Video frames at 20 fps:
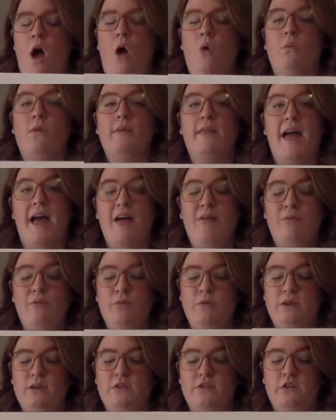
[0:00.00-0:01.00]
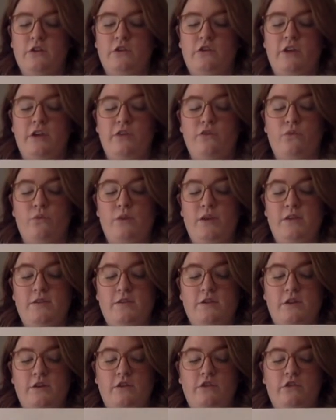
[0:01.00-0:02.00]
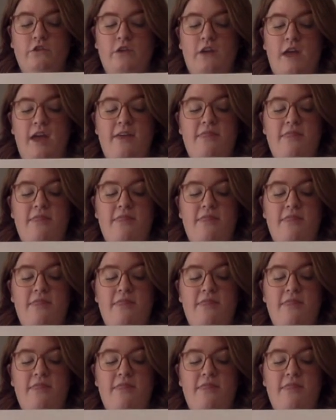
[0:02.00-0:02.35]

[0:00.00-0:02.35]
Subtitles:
reliable research is research